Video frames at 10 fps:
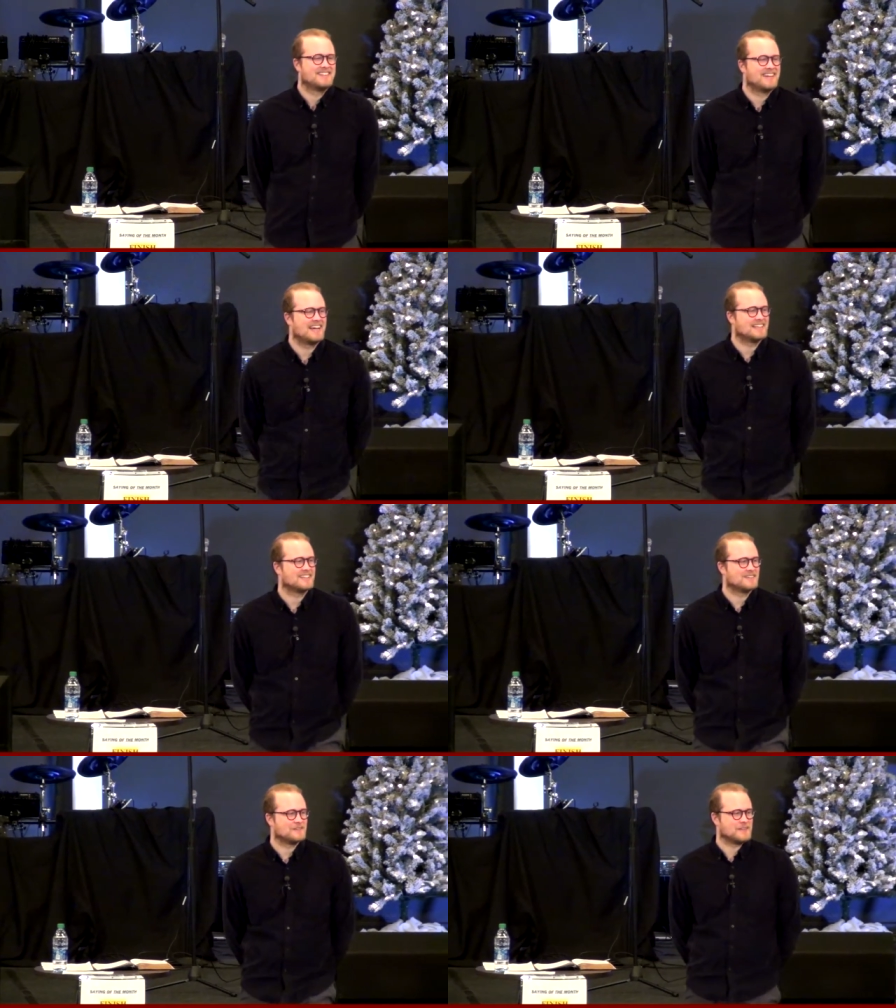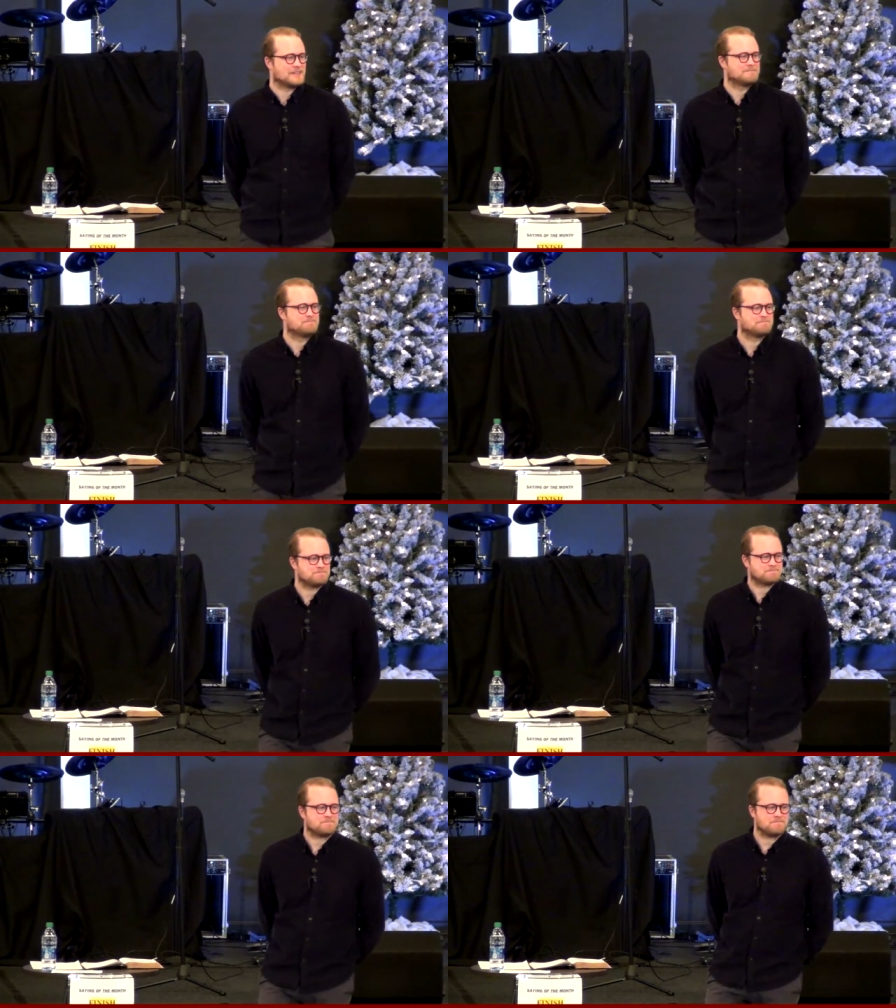Hallelujah.
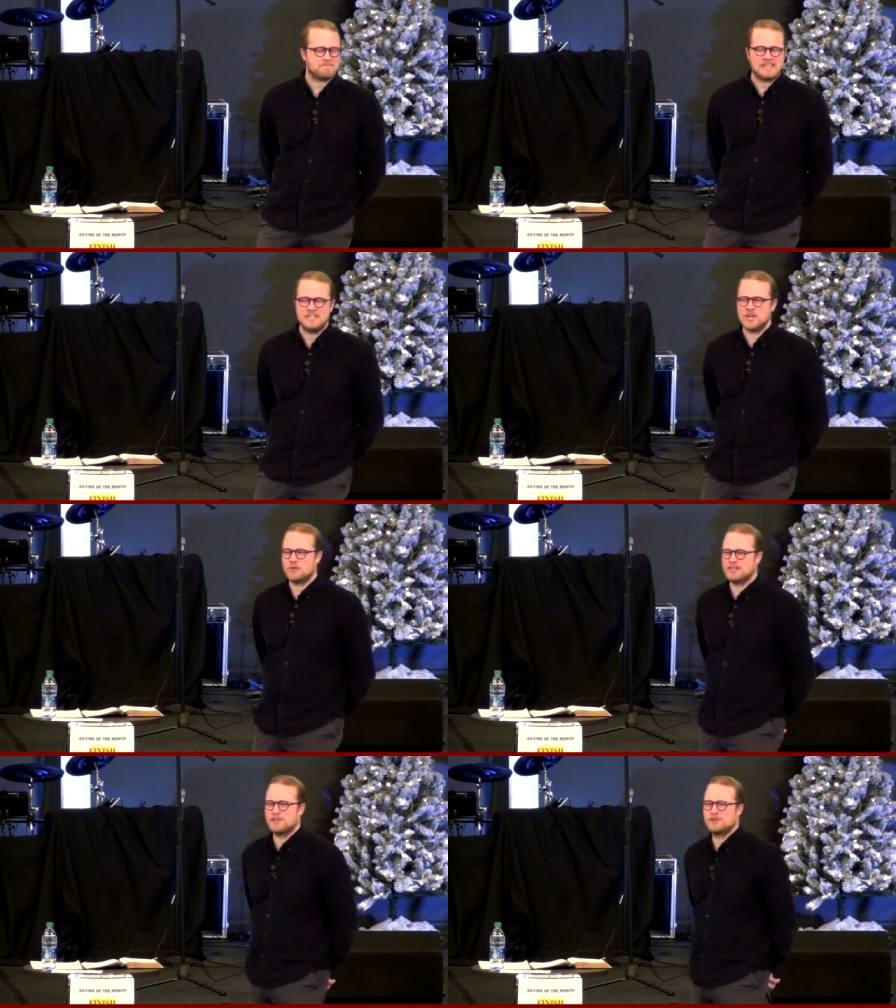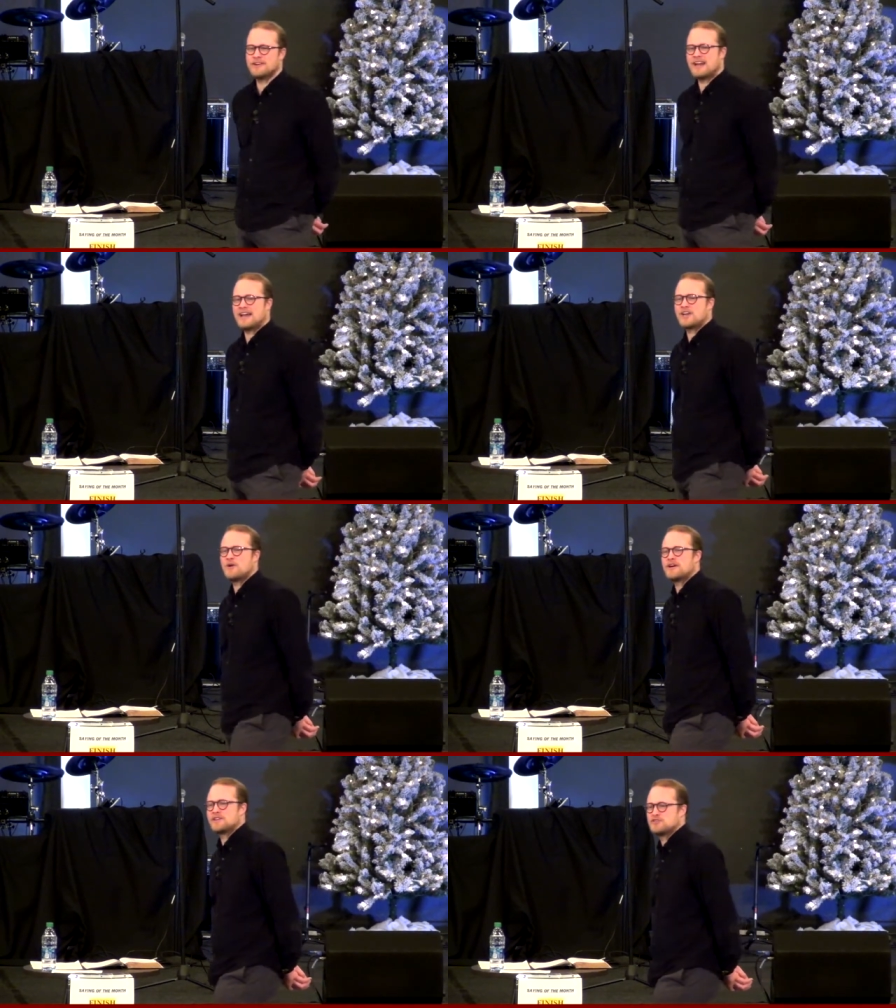You know, when Laura and I
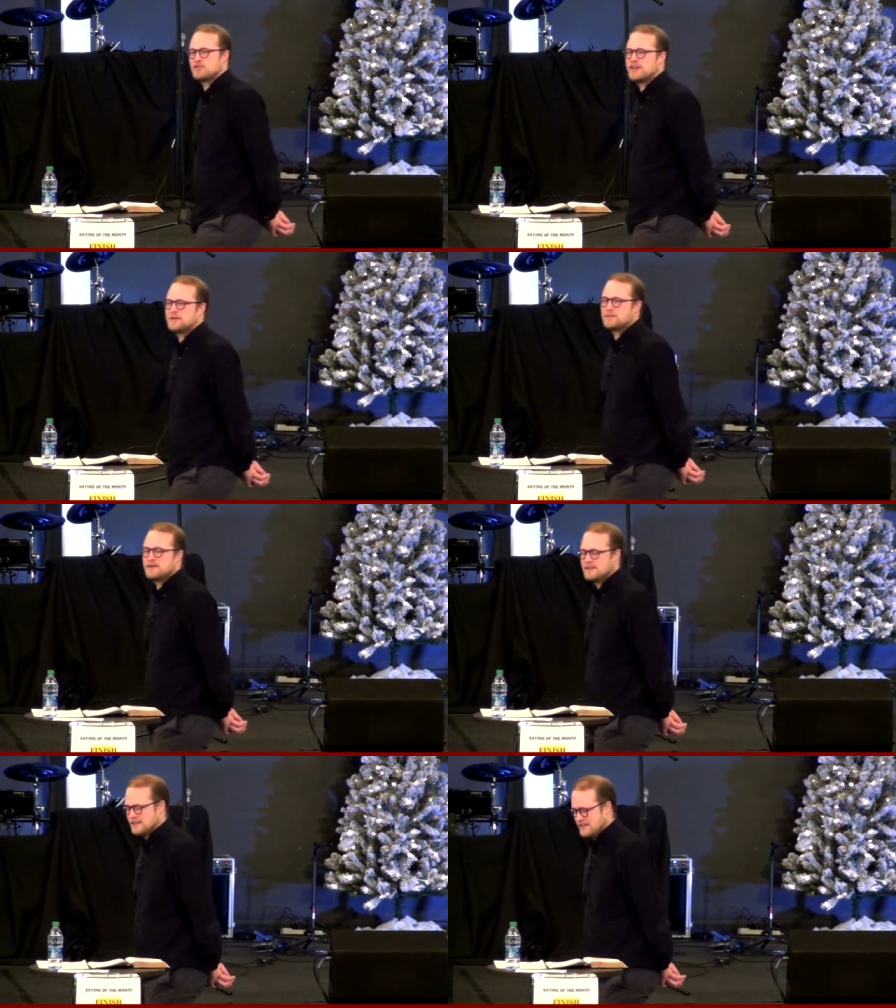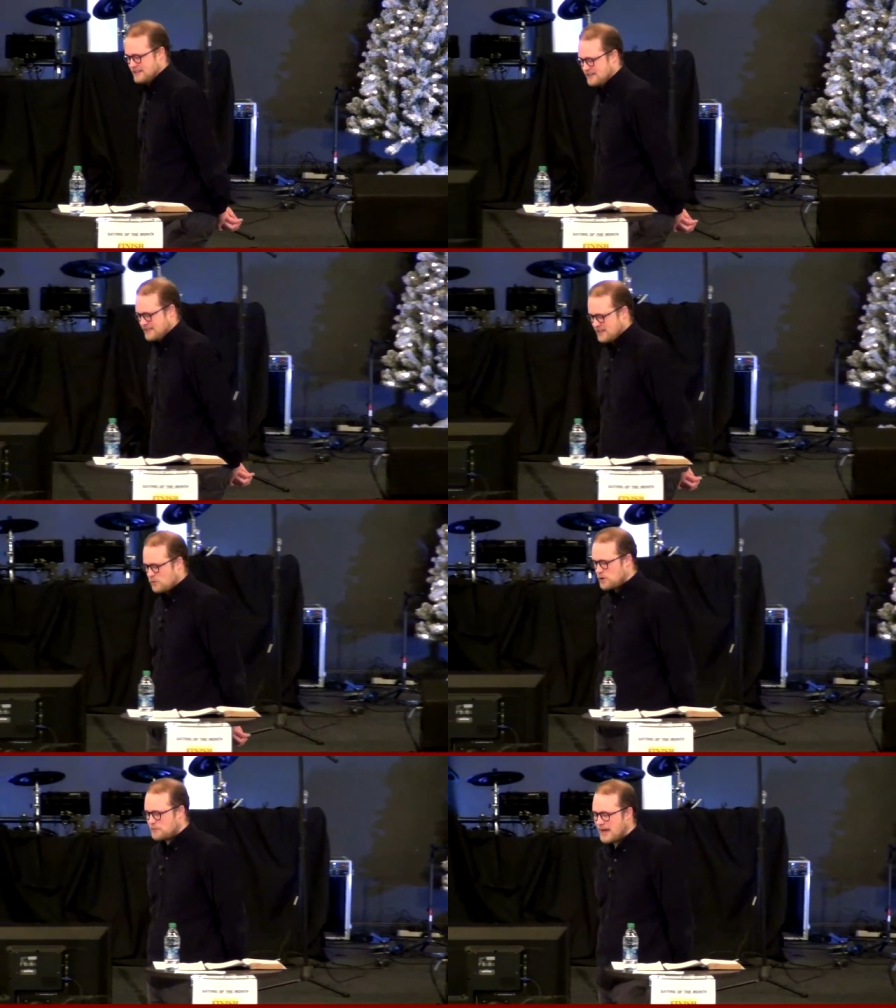go on a trip,
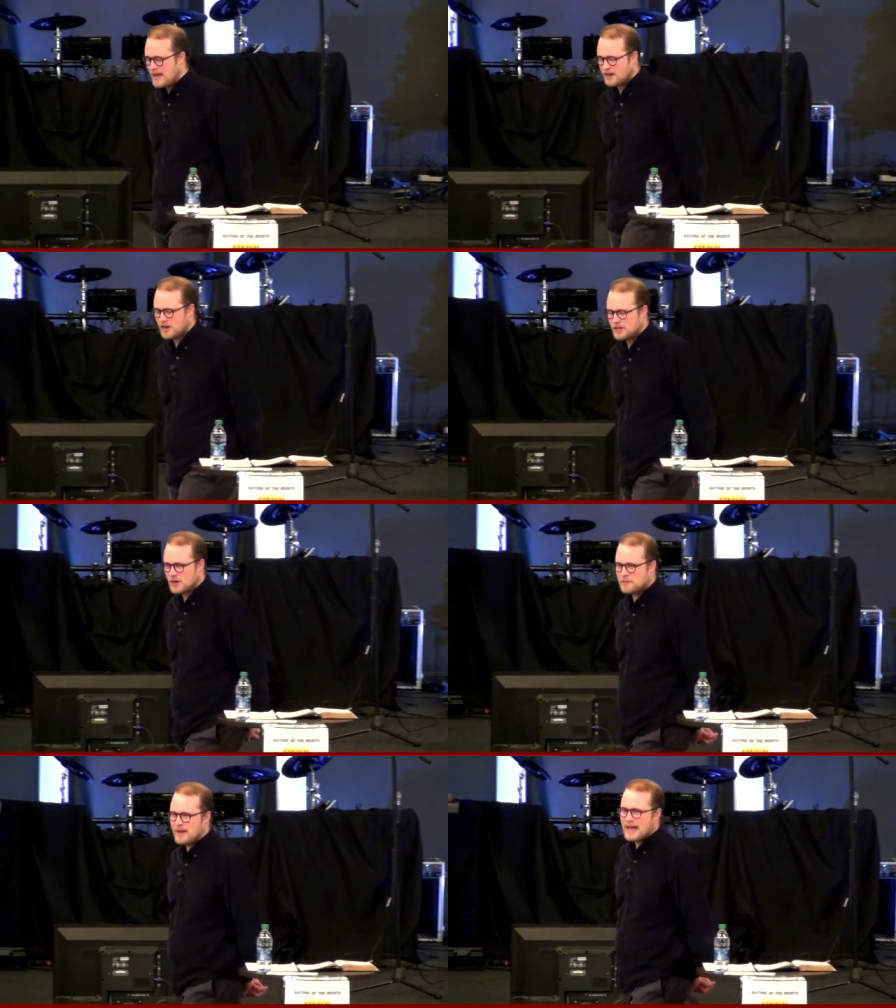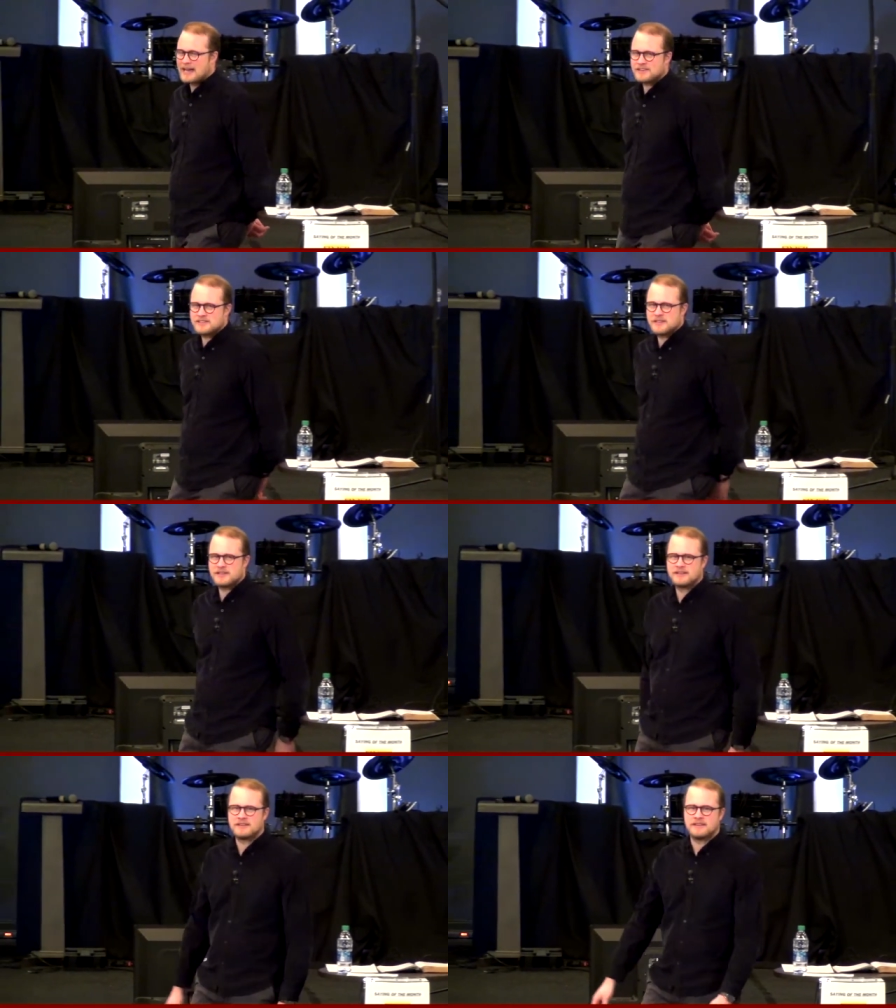we'll pack all our bags,
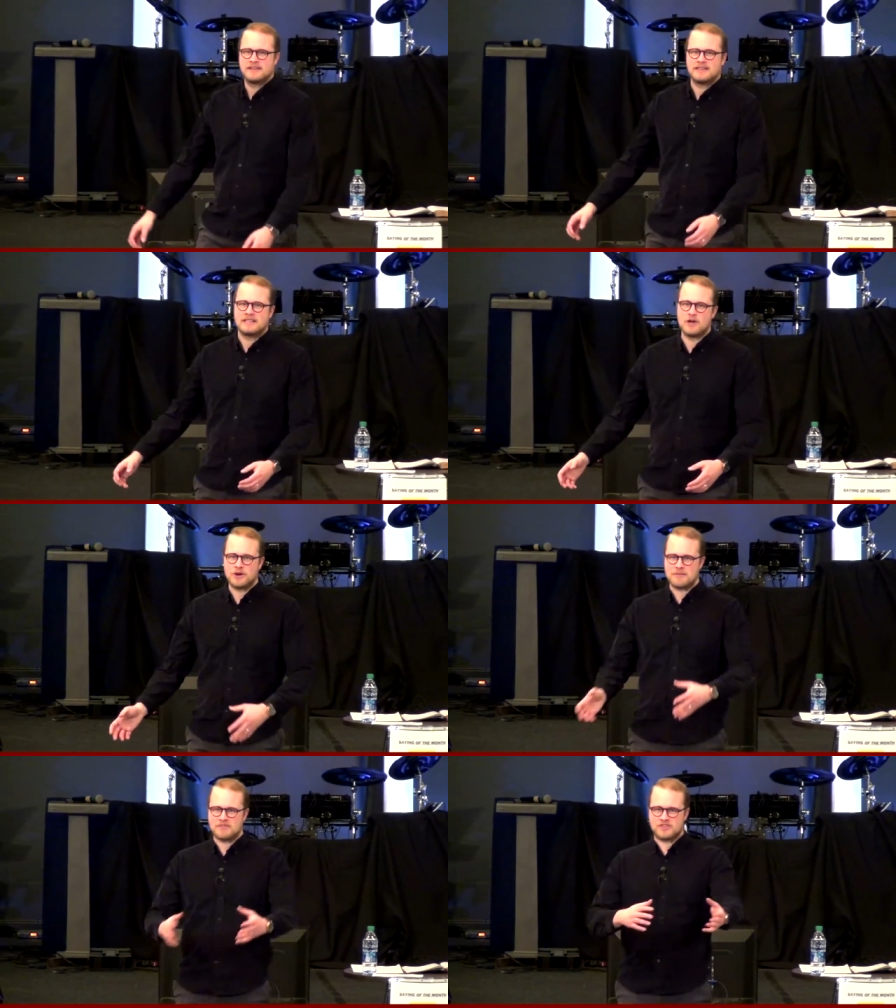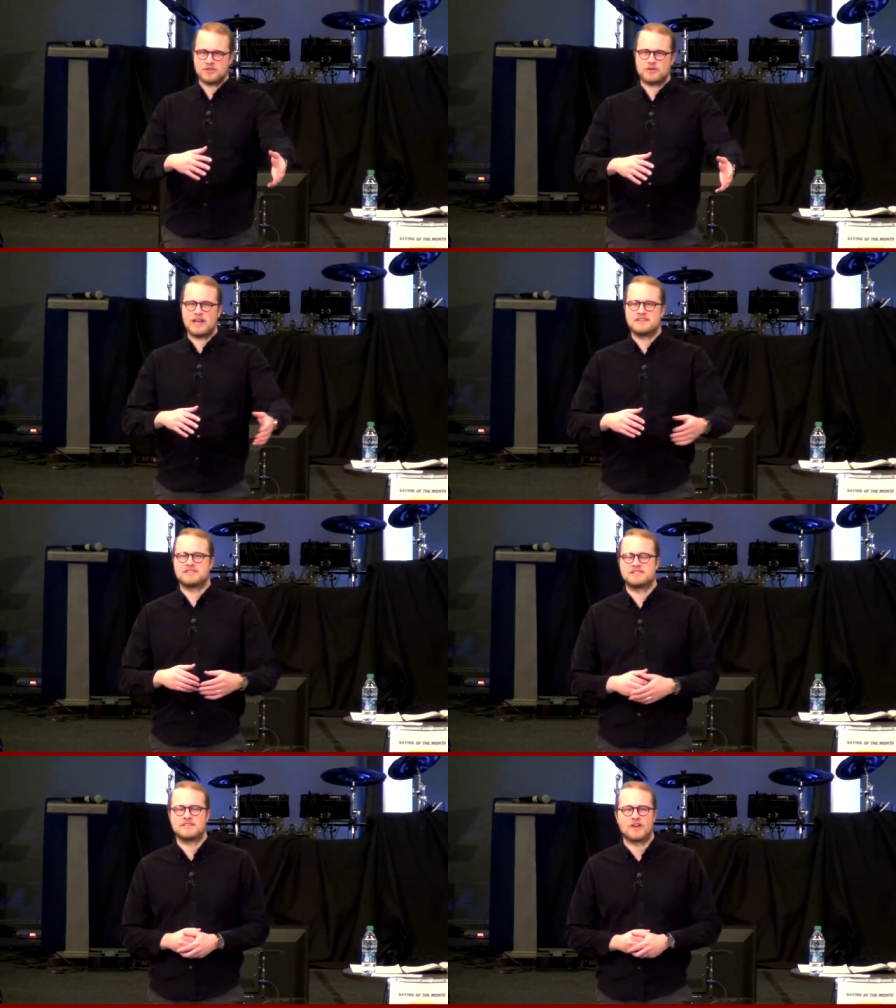load up the
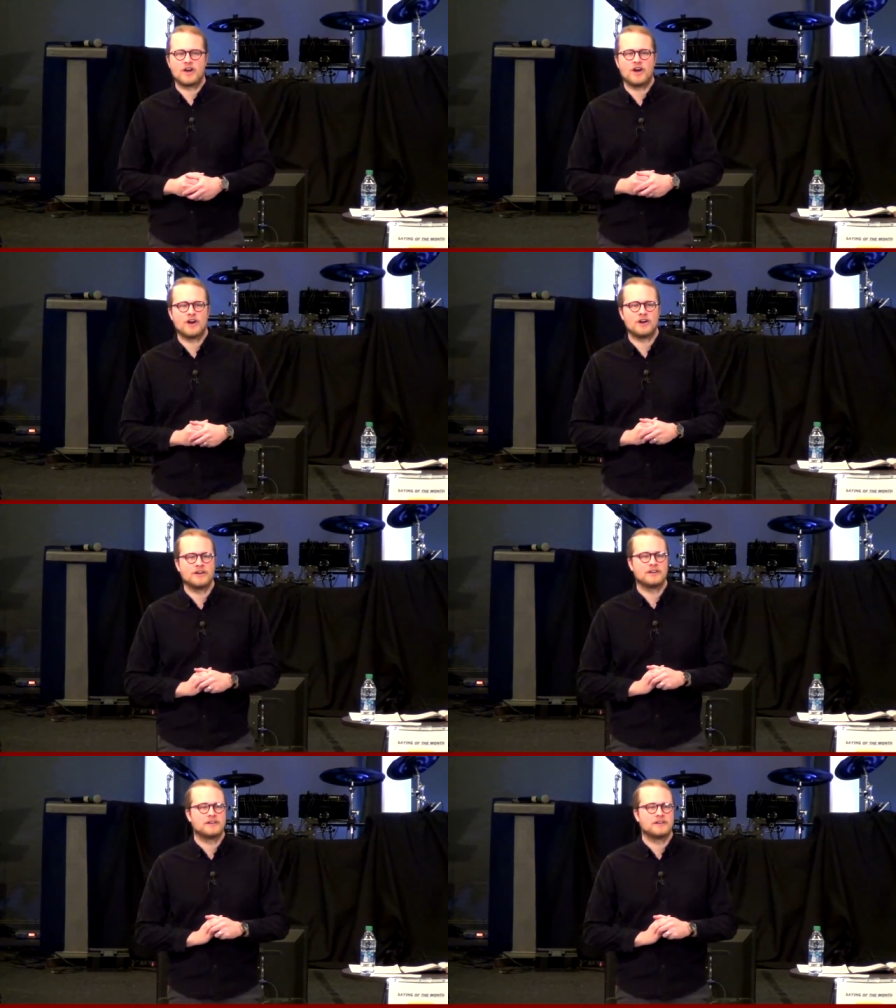suitcases in the car,